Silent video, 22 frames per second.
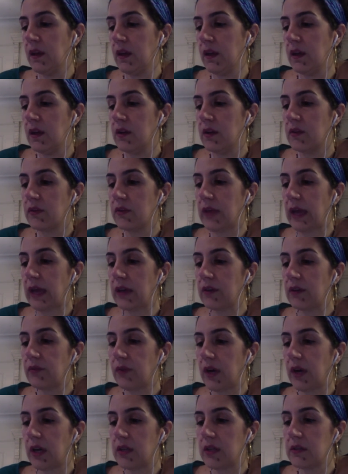
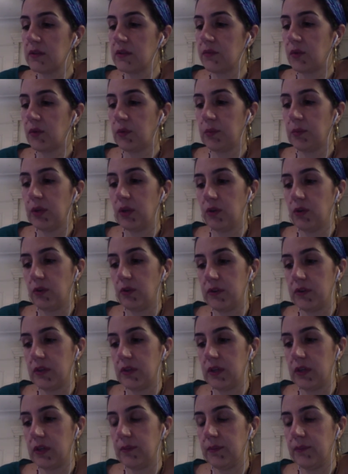Sacrifice for
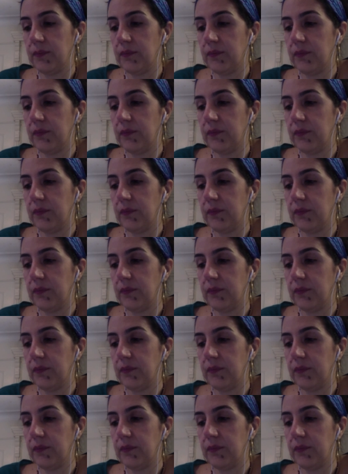purity.